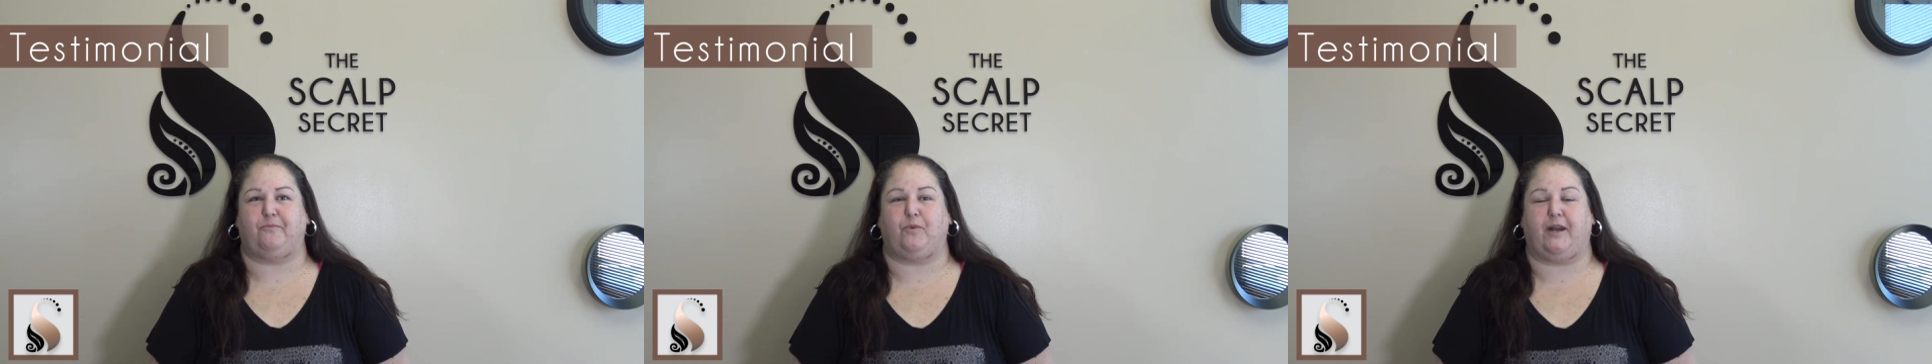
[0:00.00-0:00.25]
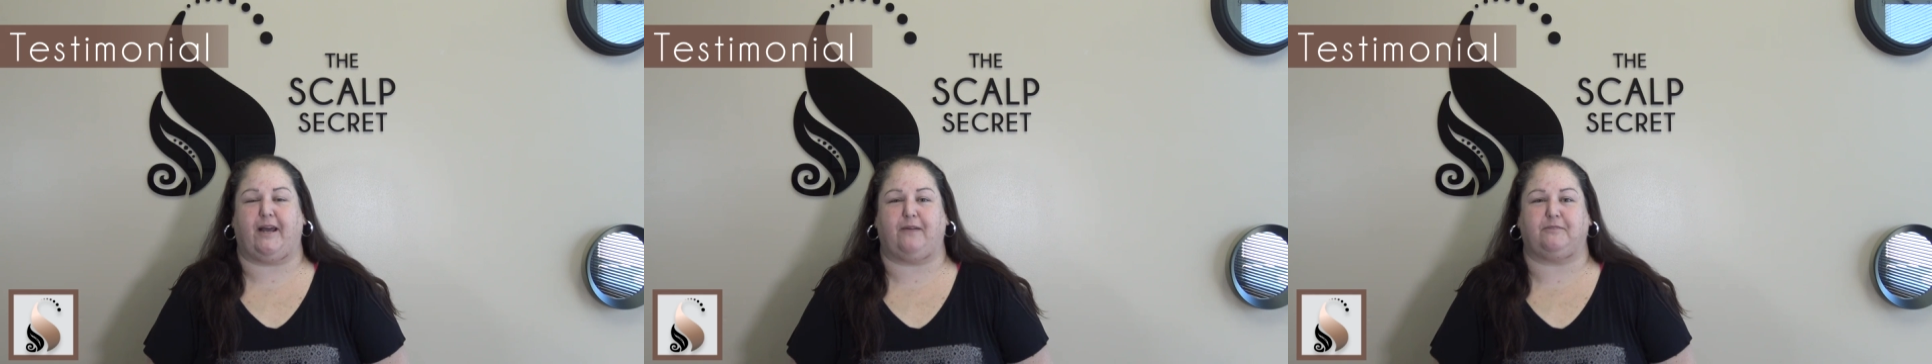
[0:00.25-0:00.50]

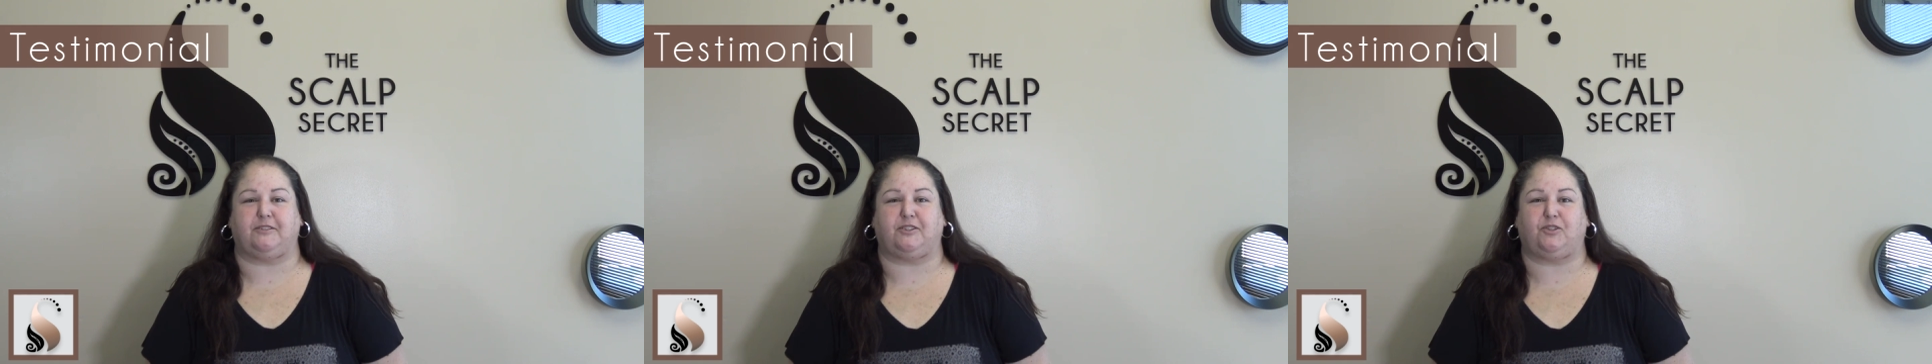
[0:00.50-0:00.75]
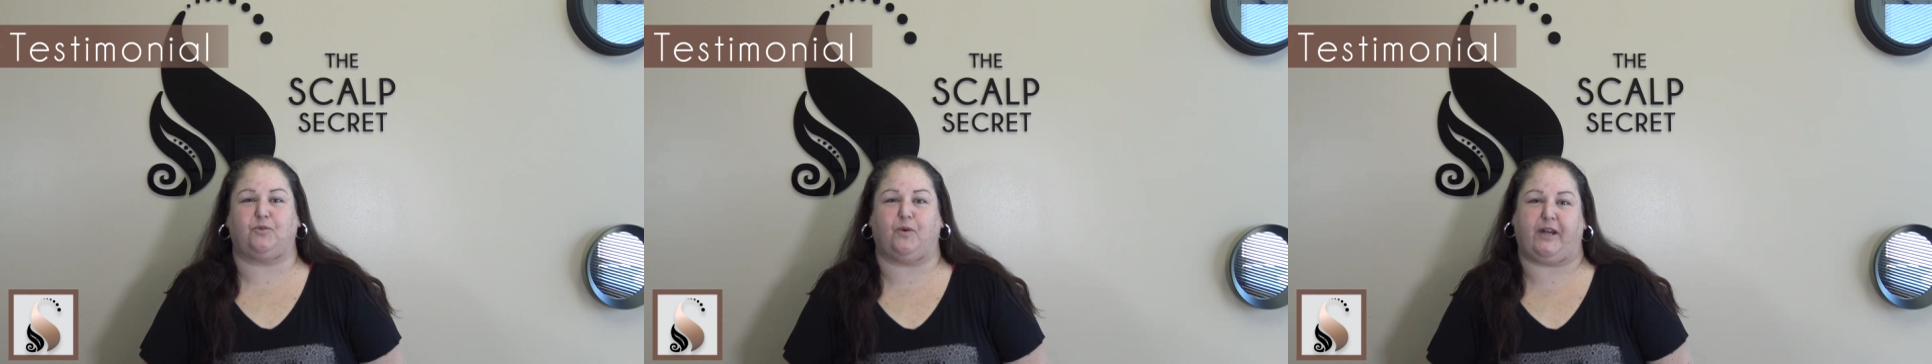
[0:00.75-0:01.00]
When I was
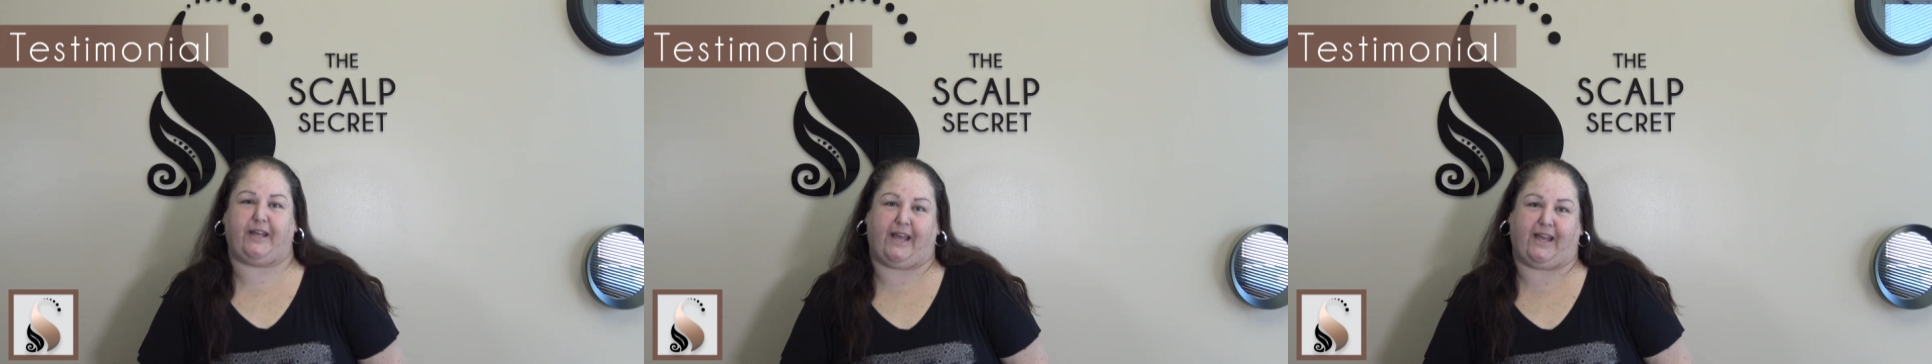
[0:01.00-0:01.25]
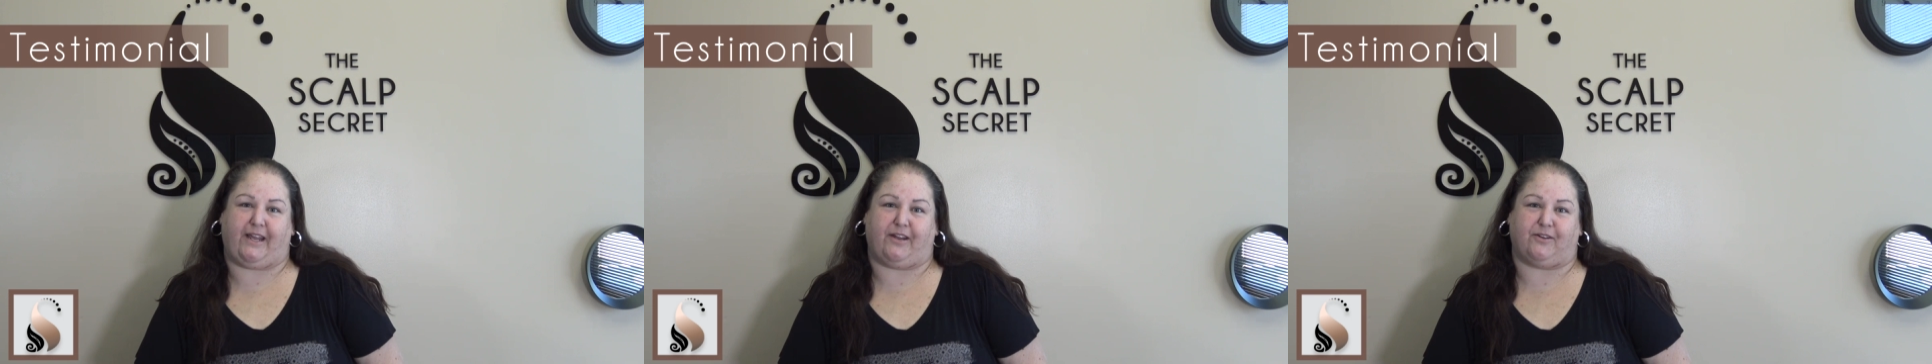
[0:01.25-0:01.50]

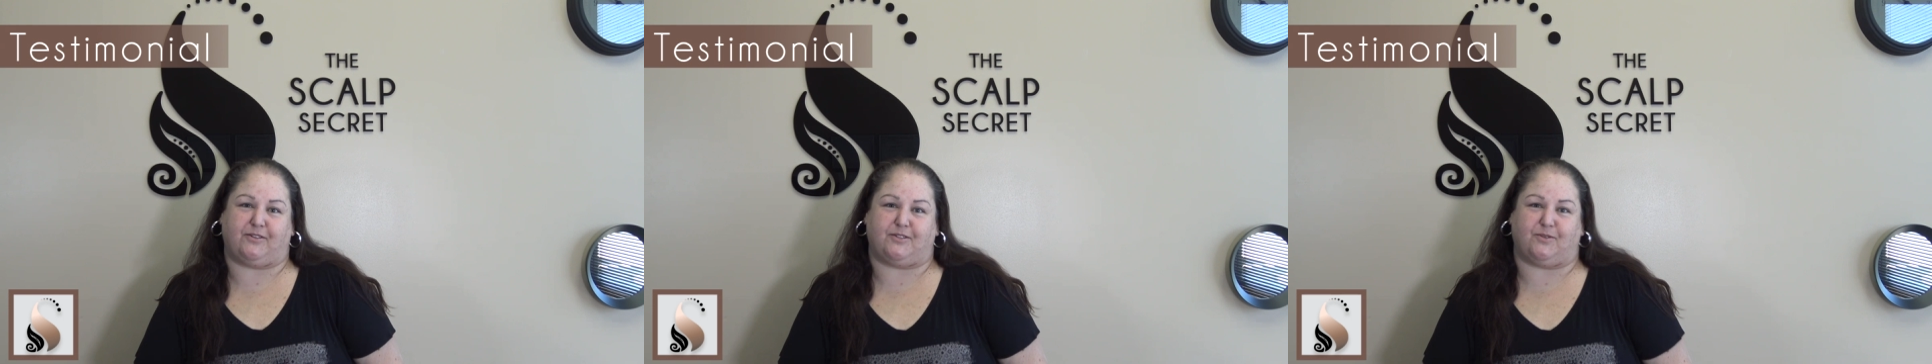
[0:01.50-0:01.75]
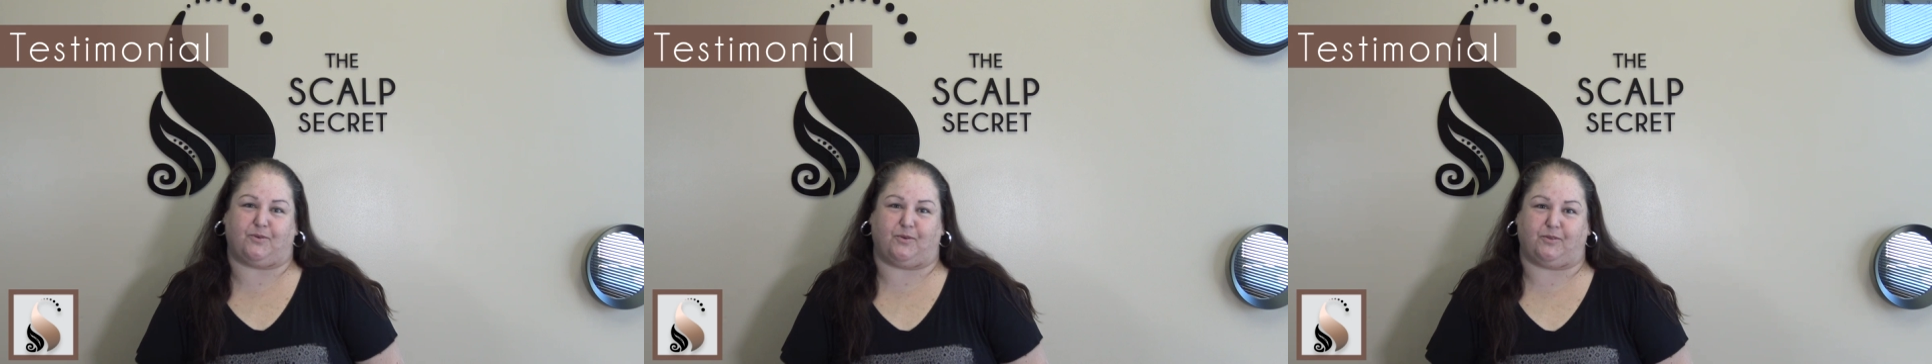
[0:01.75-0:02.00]
28 years
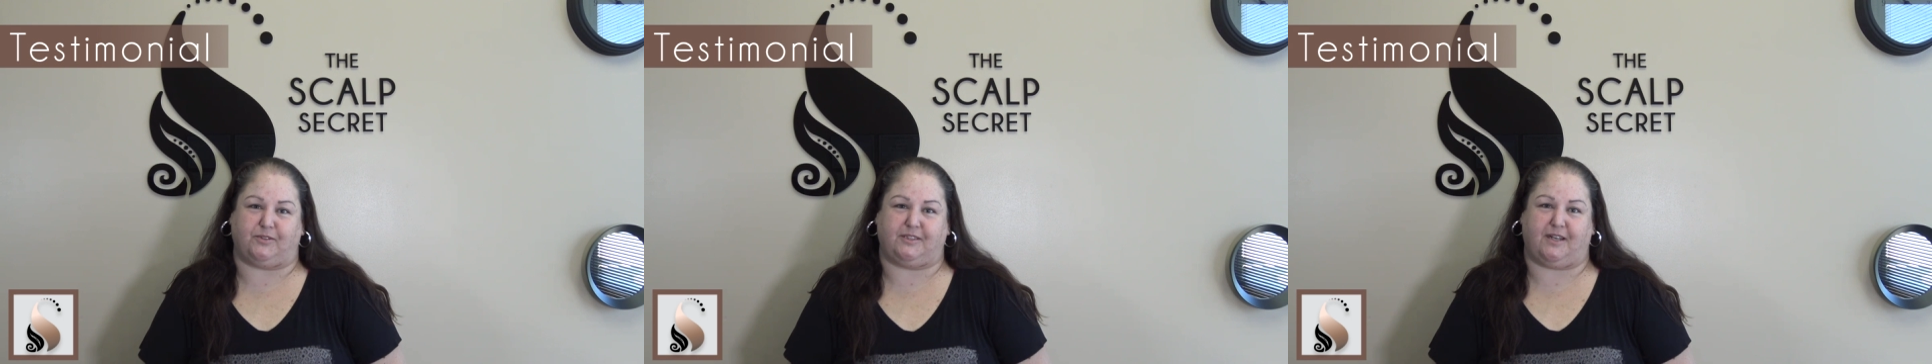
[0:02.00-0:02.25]
old,